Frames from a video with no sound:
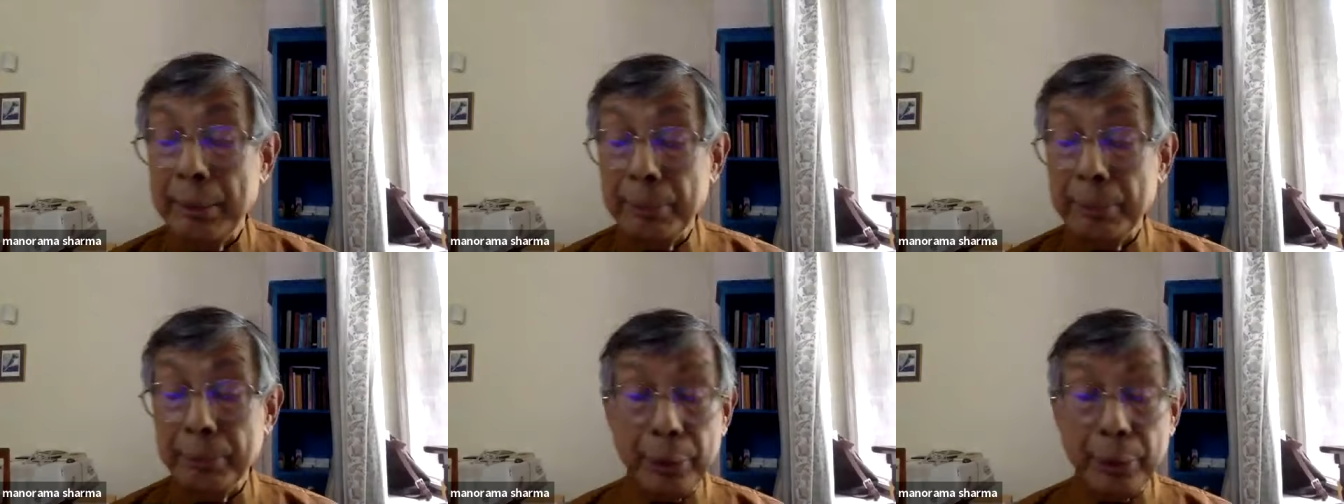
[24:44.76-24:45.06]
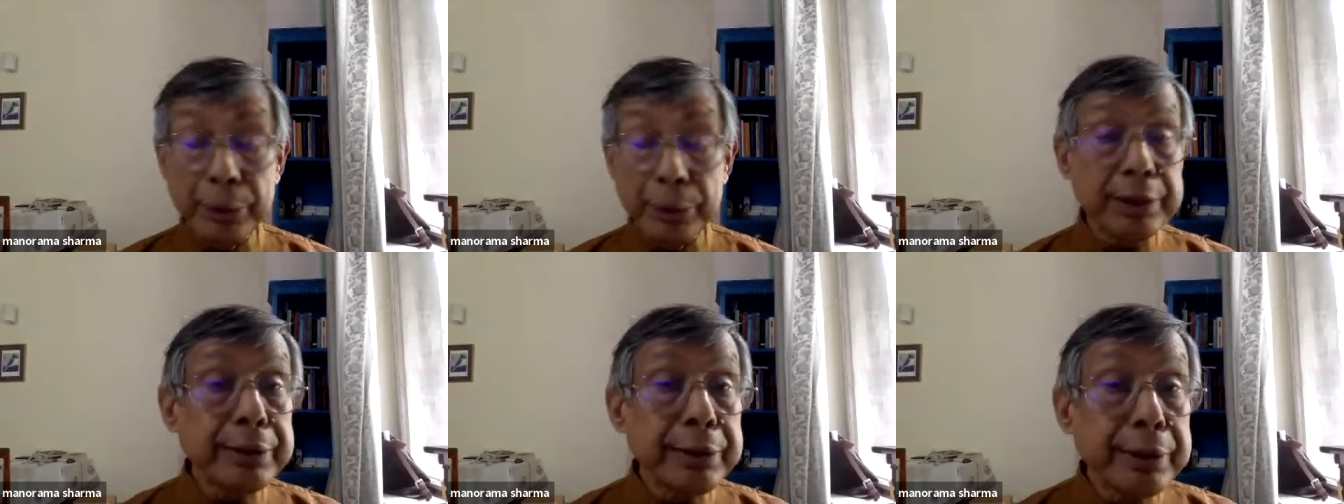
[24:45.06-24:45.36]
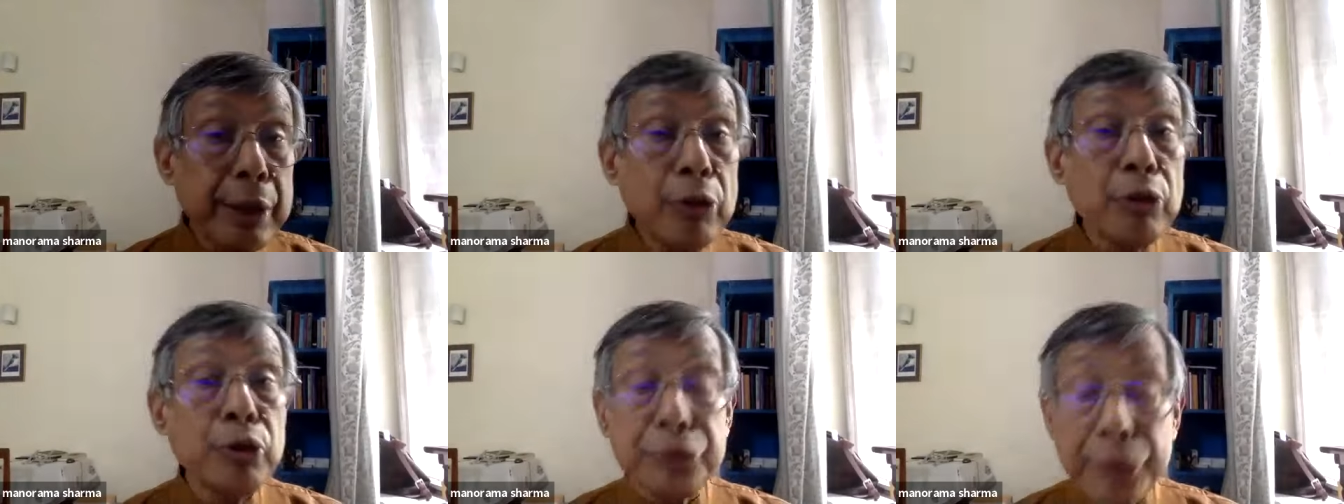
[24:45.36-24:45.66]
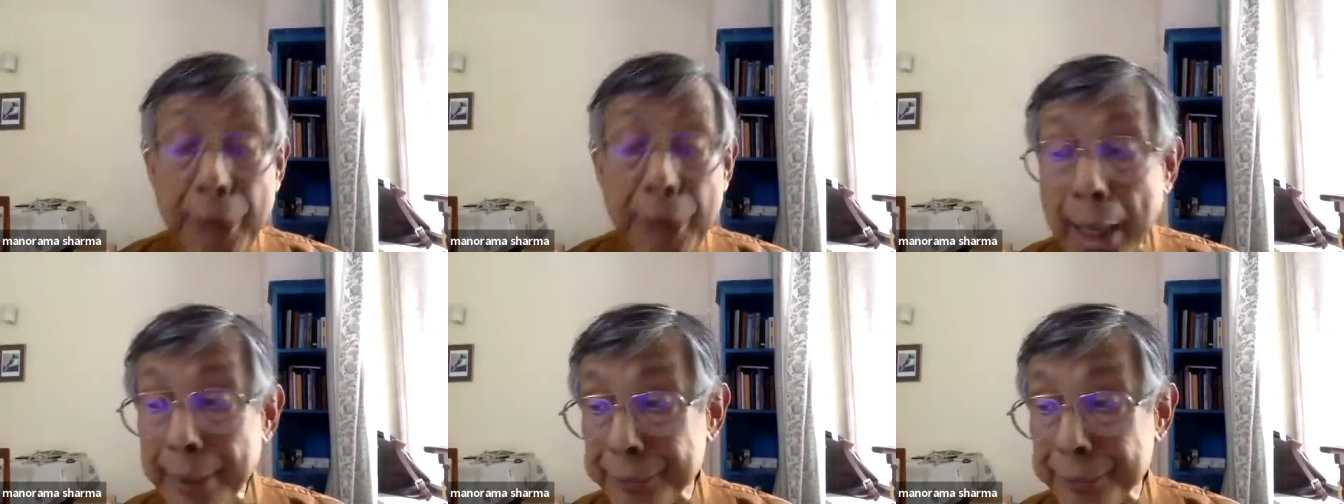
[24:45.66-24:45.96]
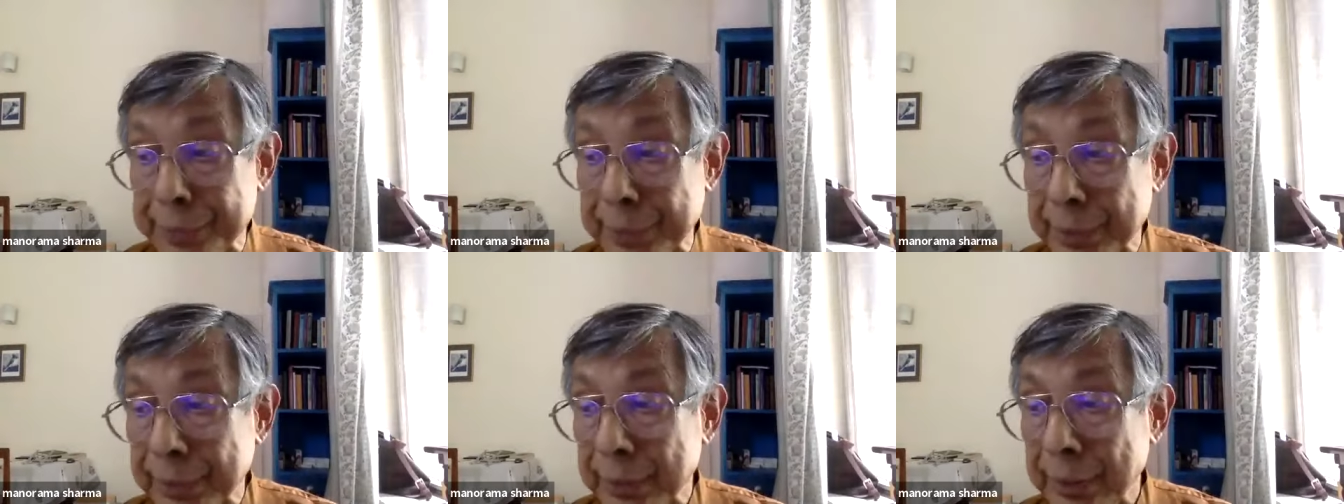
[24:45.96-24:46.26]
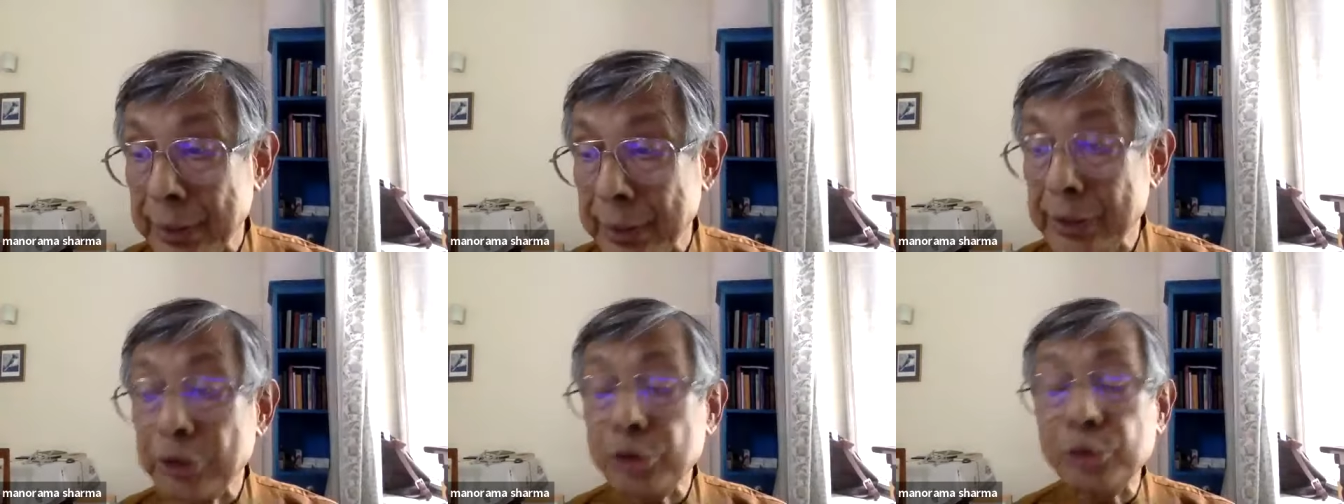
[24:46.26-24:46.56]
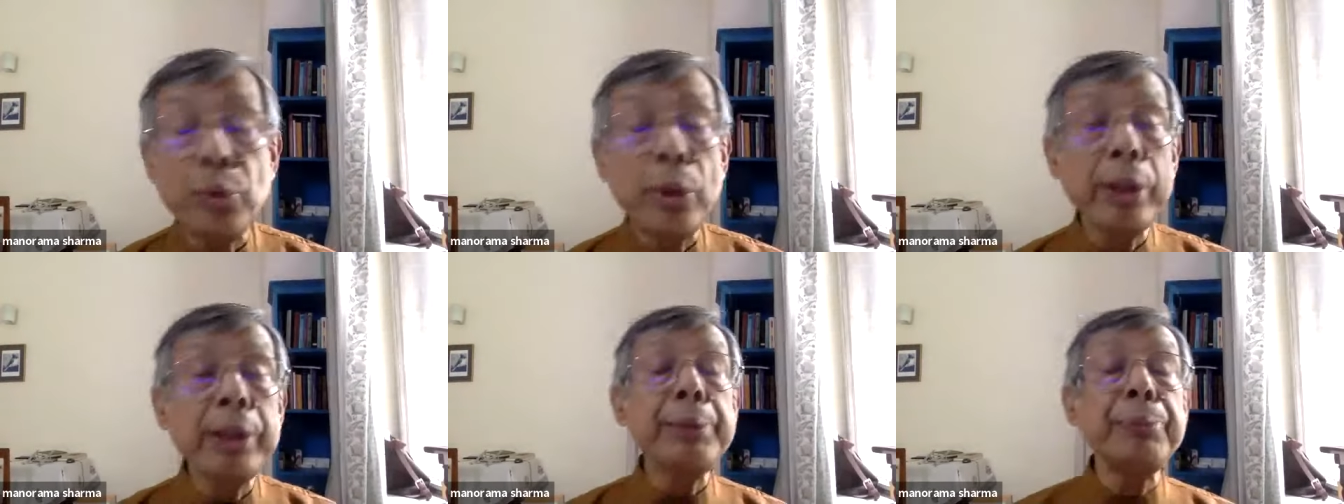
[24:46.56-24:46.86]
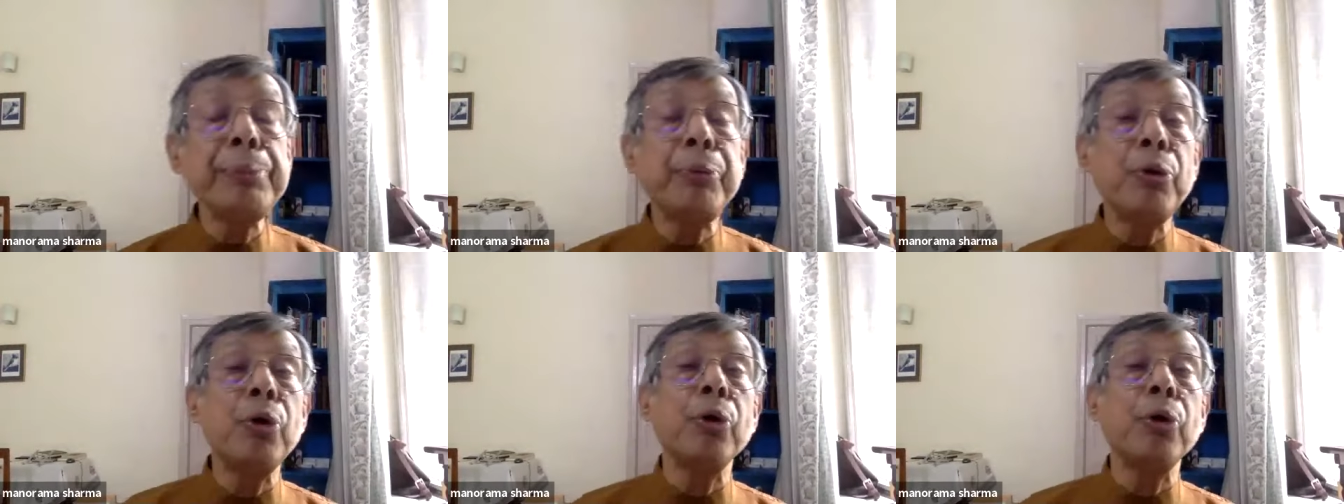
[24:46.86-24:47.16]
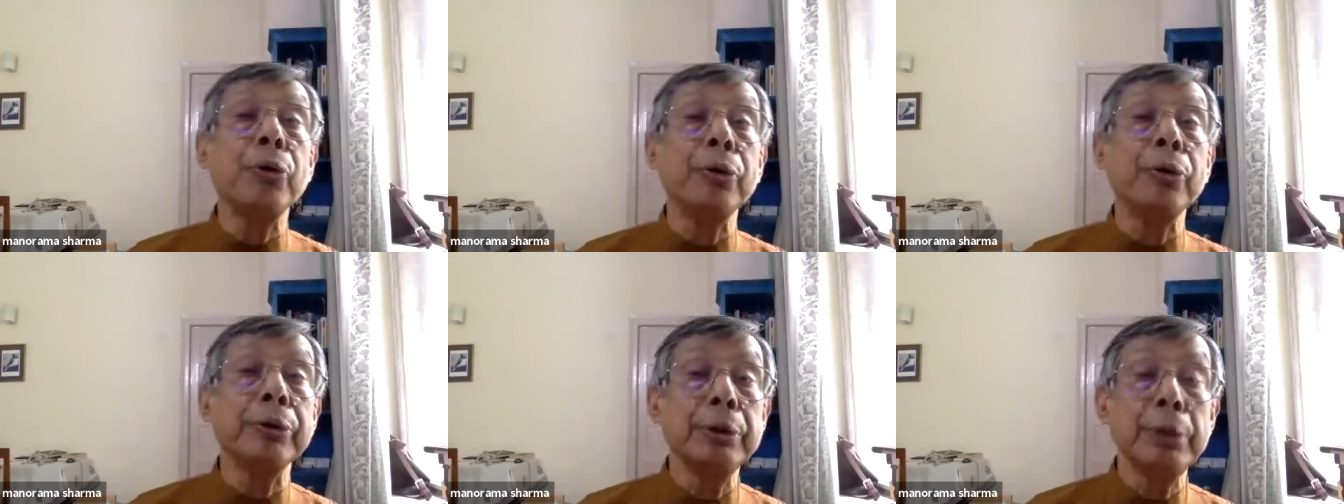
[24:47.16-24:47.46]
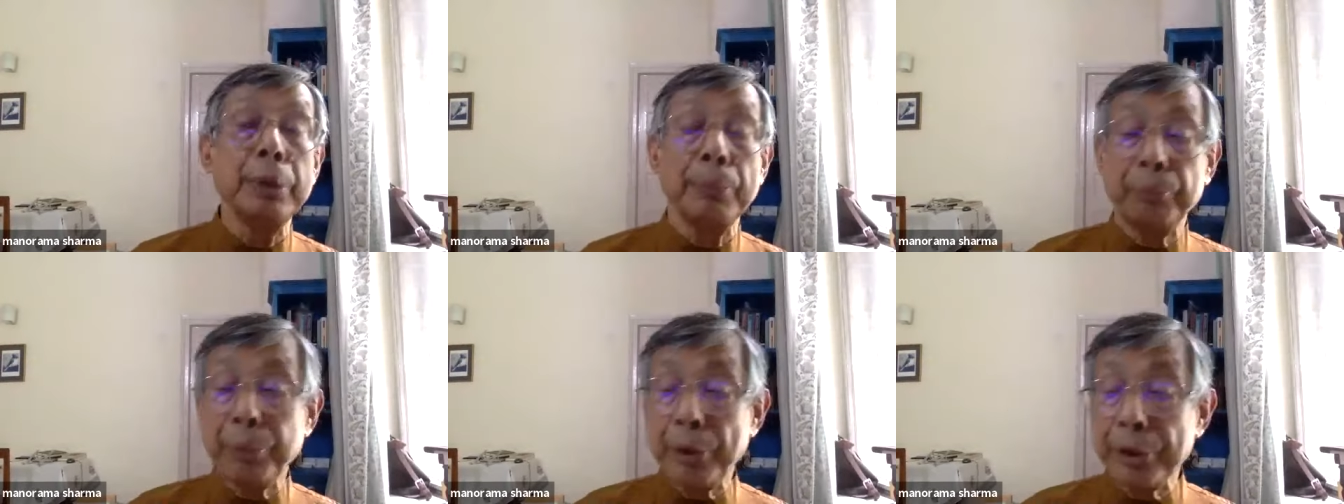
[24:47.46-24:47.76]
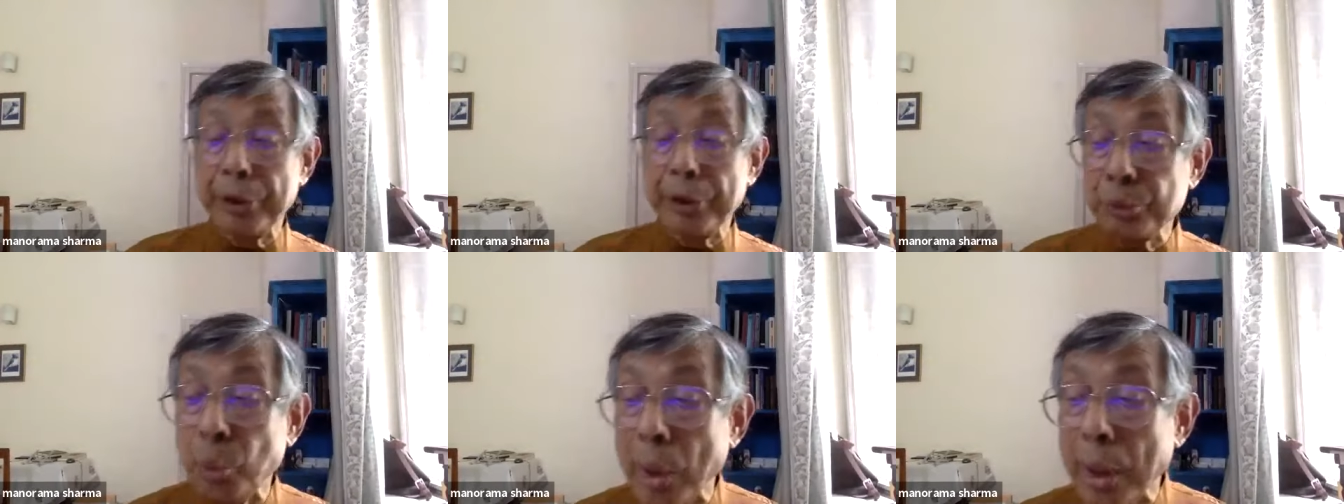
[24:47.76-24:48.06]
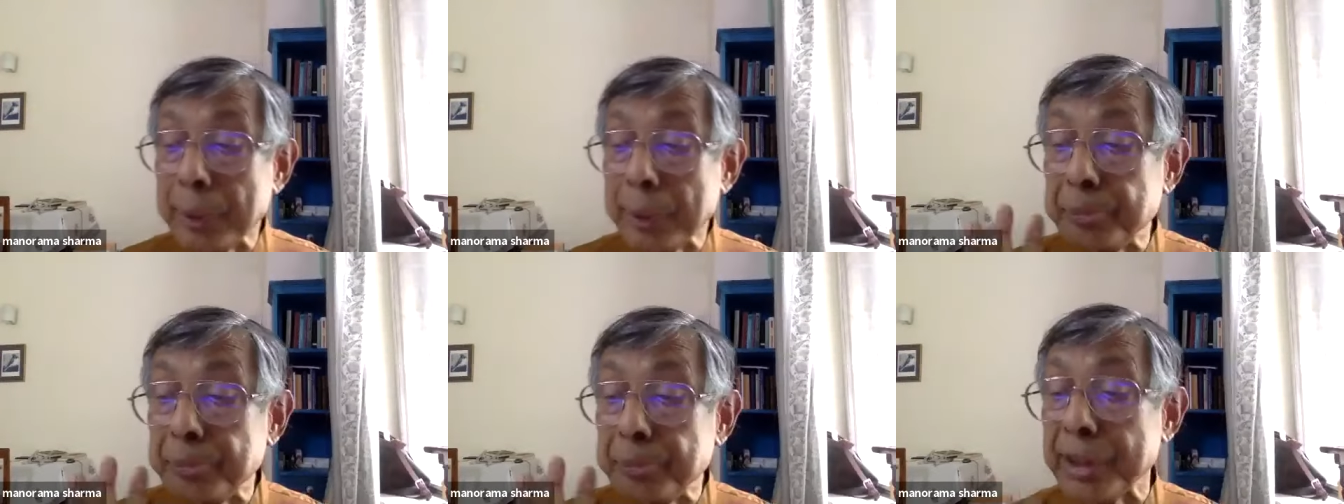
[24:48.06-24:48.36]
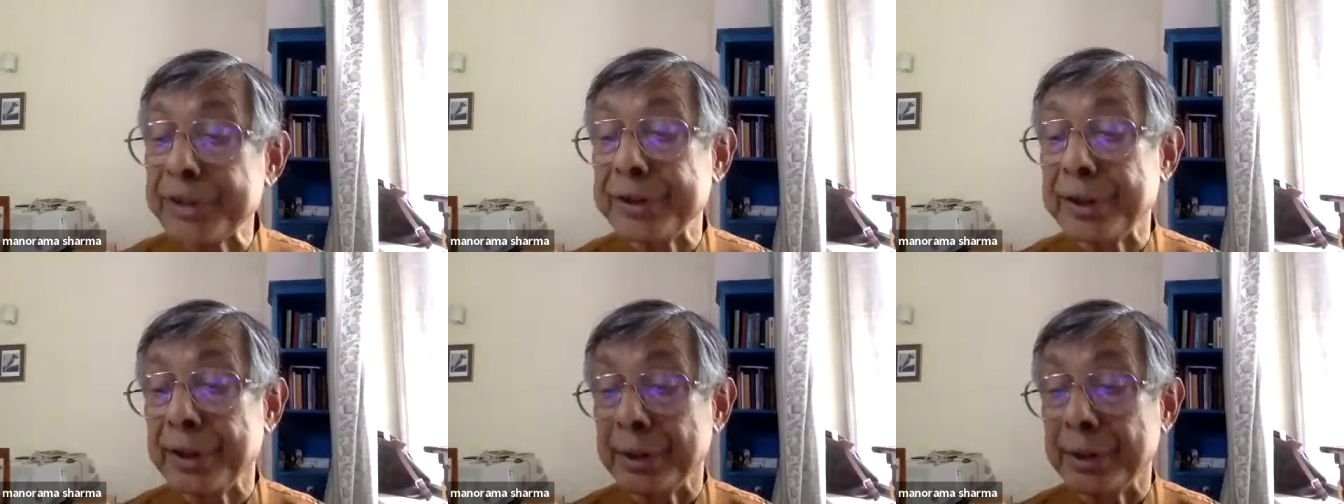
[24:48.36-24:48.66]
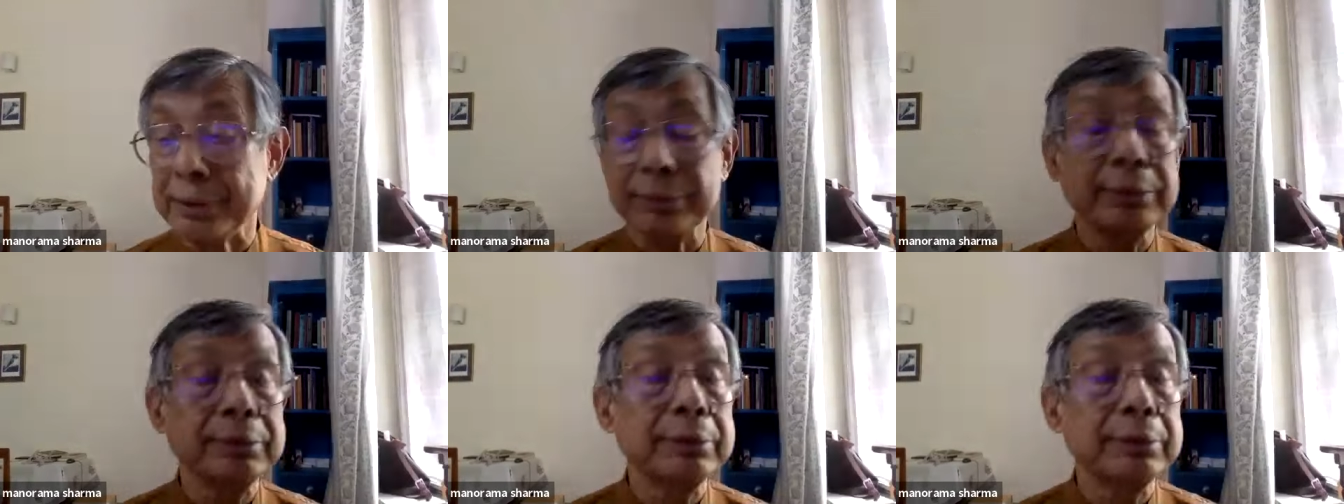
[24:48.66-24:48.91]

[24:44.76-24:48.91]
For the scheduled tribes, it is 24.1%.